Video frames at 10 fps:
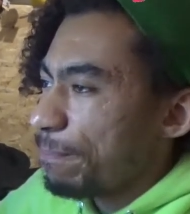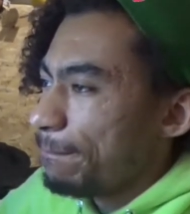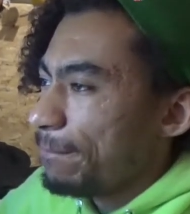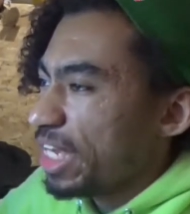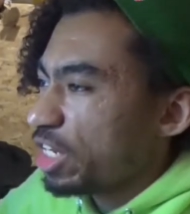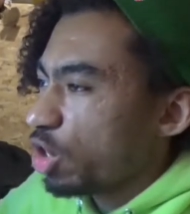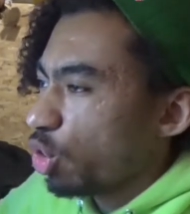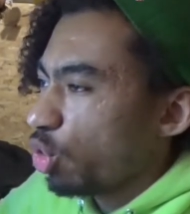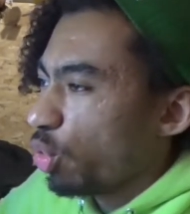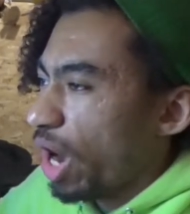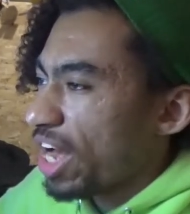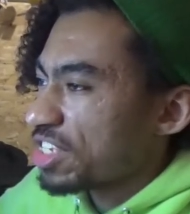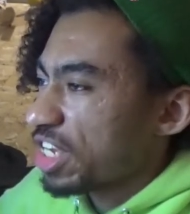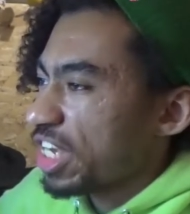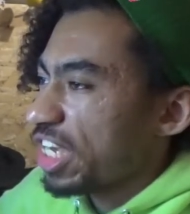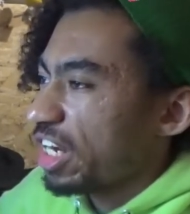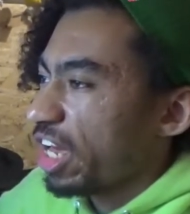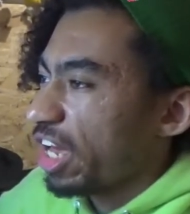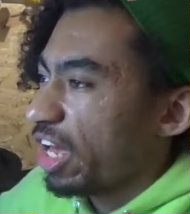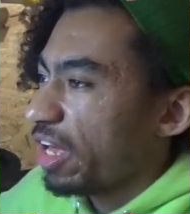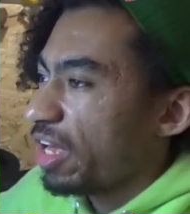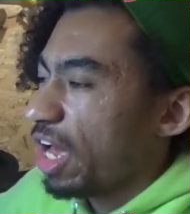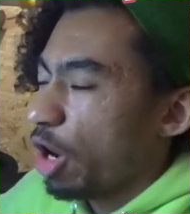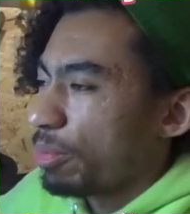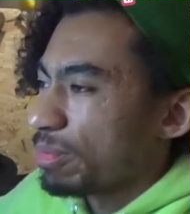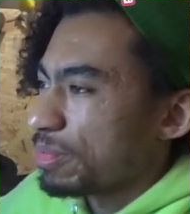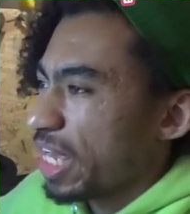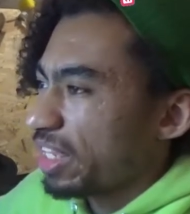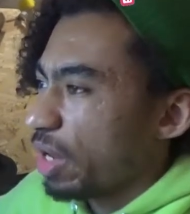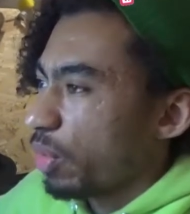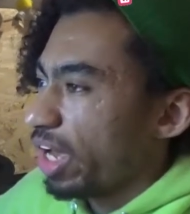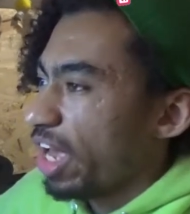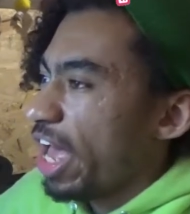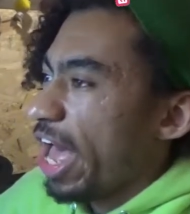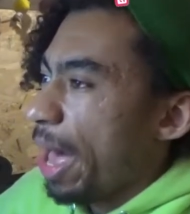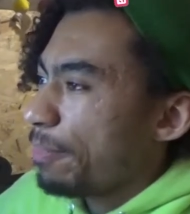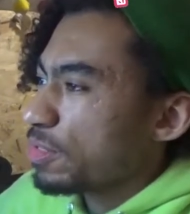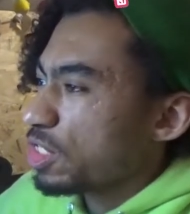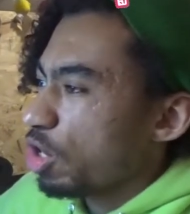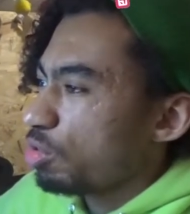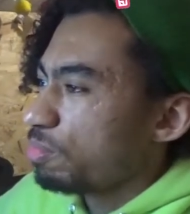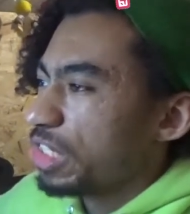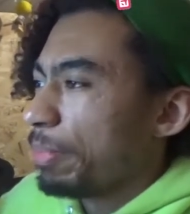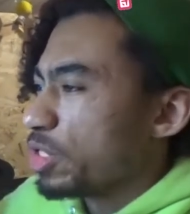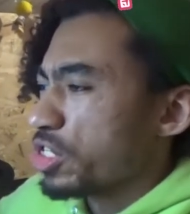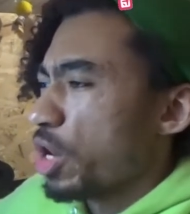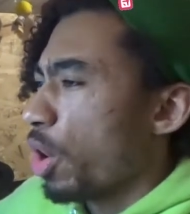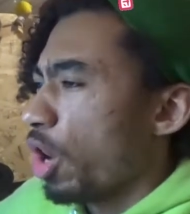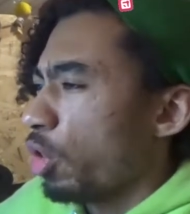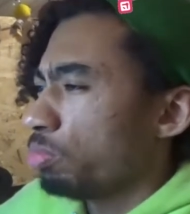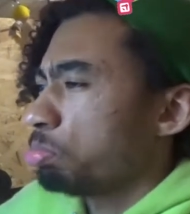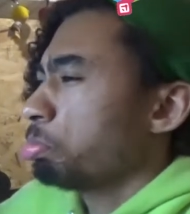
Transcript: Mikuru Asahina. I hope I'm saying that right. Episode 00.